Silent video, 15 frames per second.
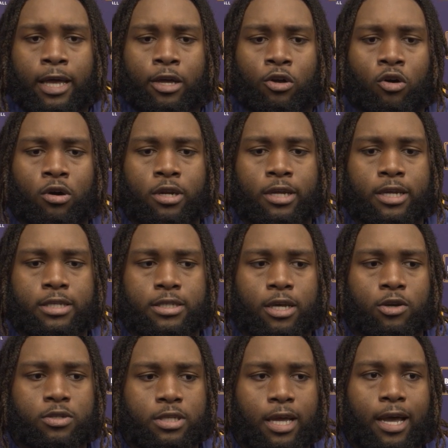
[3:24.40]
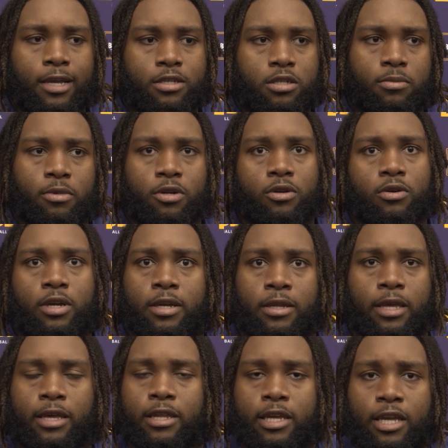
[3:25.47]
going against those guys in the middle
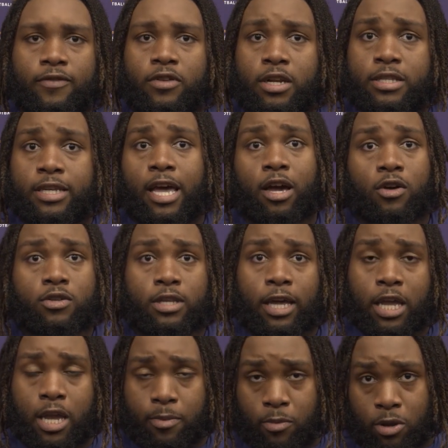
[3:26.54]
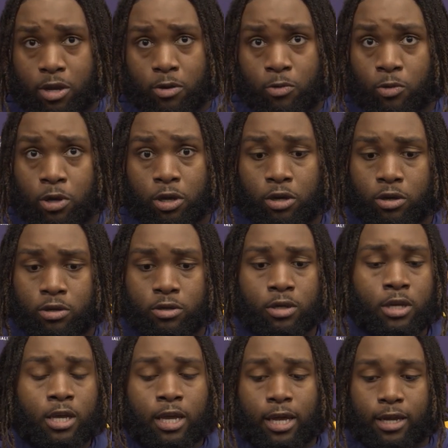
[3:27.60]
and even the tackles like Emery and Will
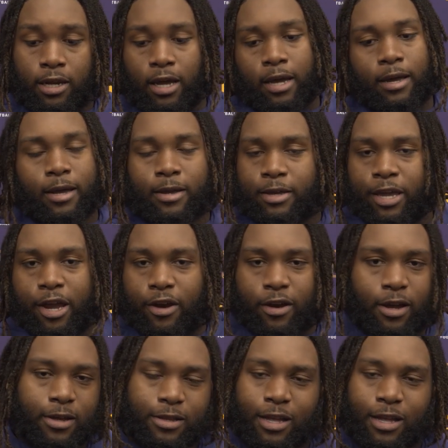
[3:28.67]
and Garrett,